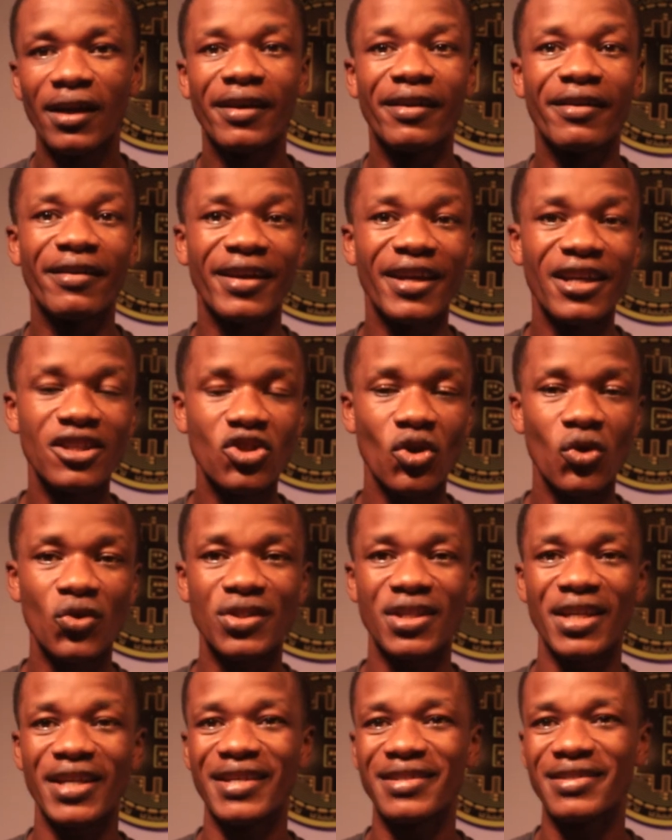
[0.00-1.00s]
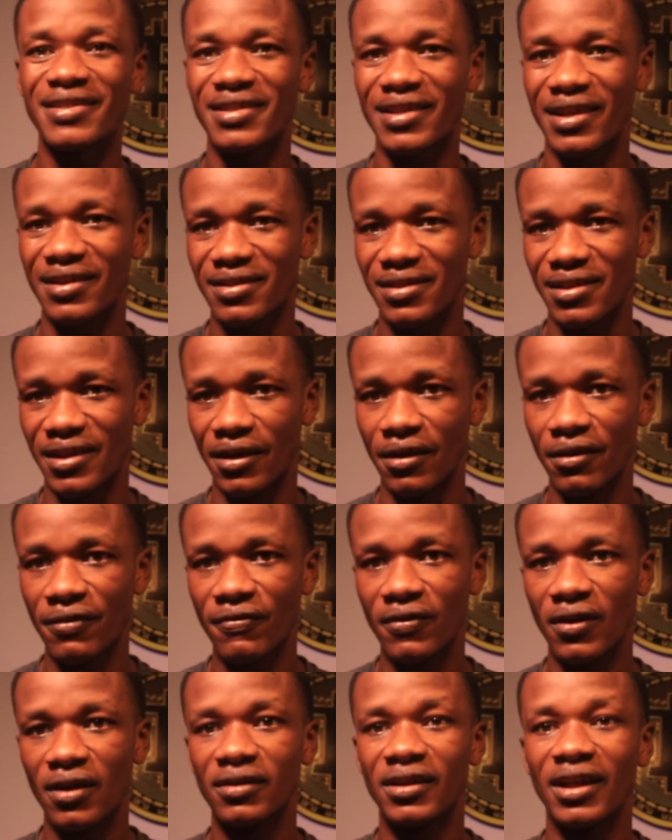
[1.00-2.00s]
creators incentive,
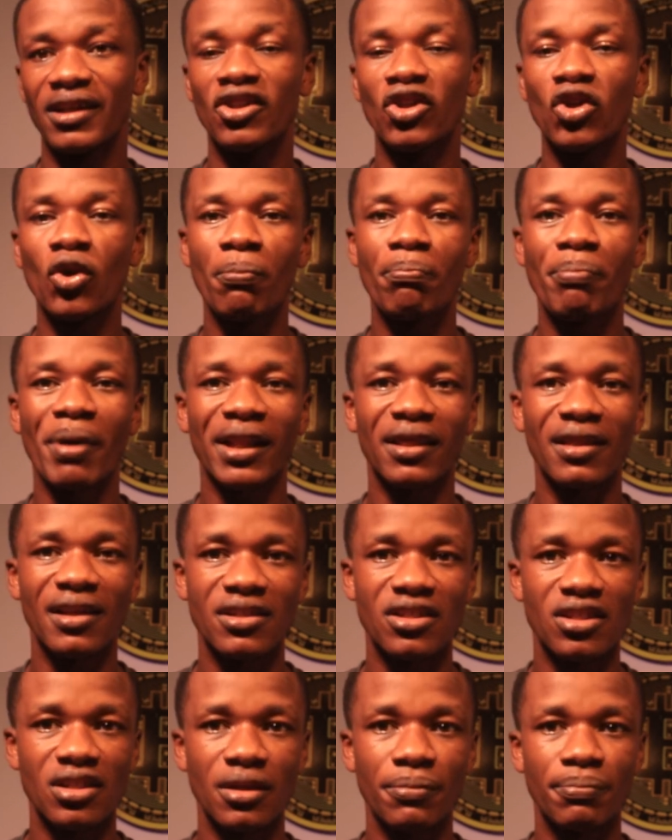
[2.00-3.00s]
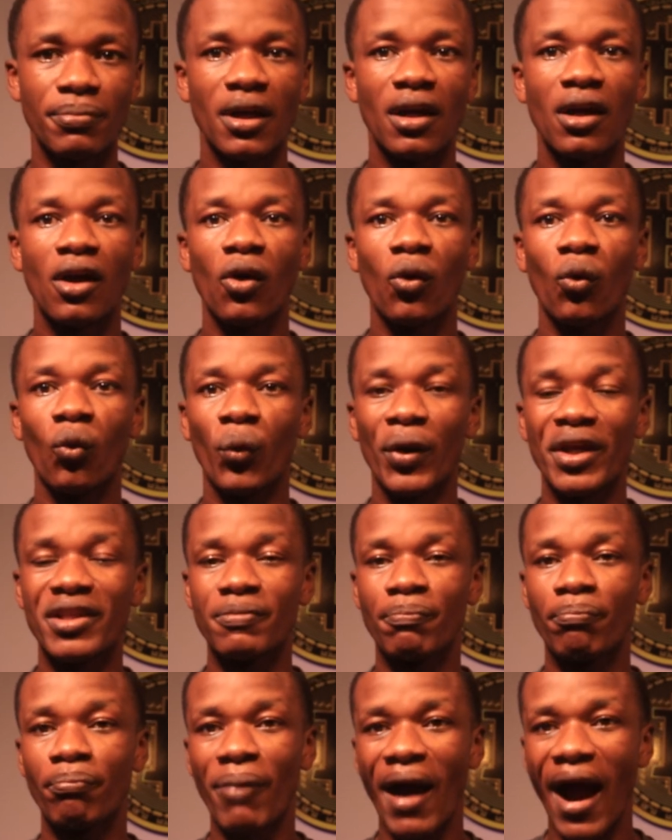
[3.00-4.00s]
the new partnership
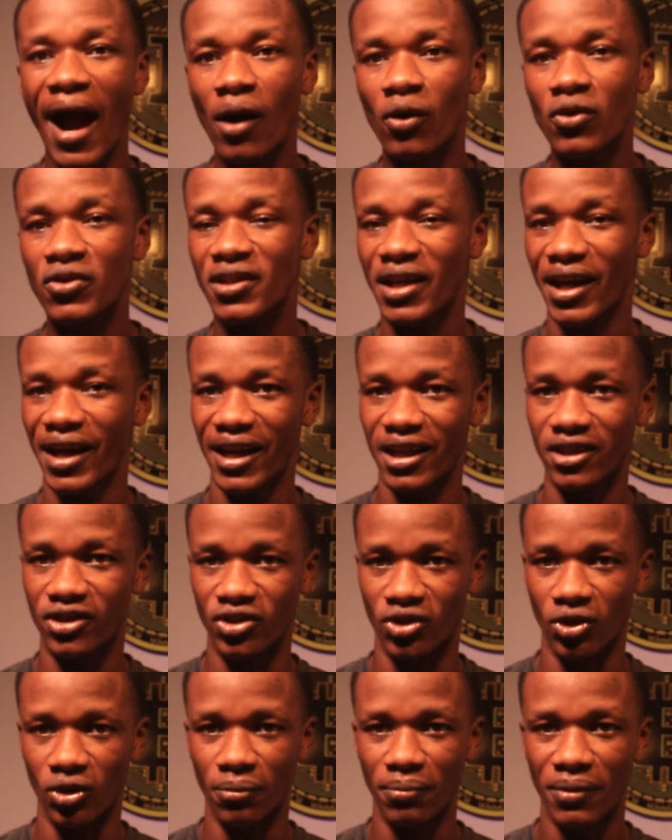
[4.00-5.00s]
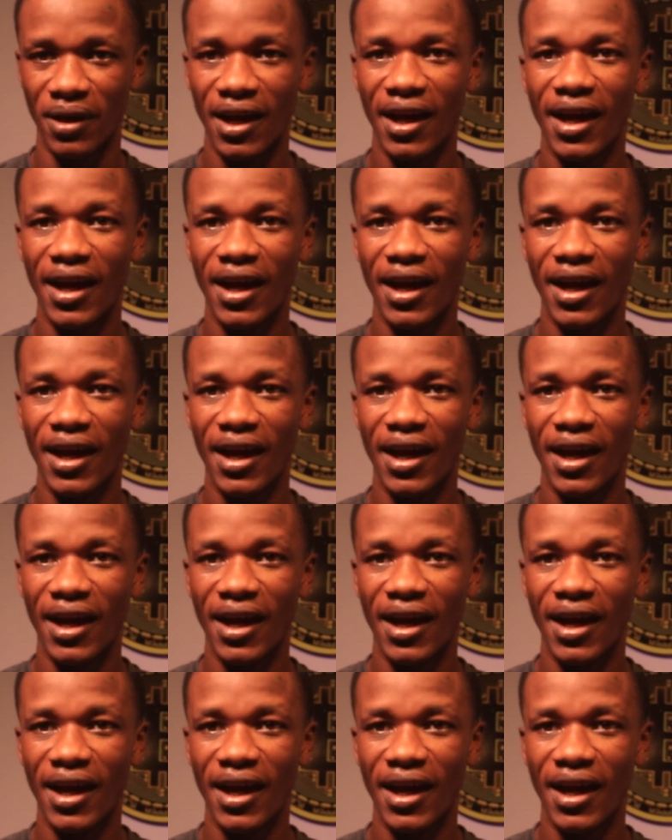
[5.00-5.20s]
with PAWS Airdrop,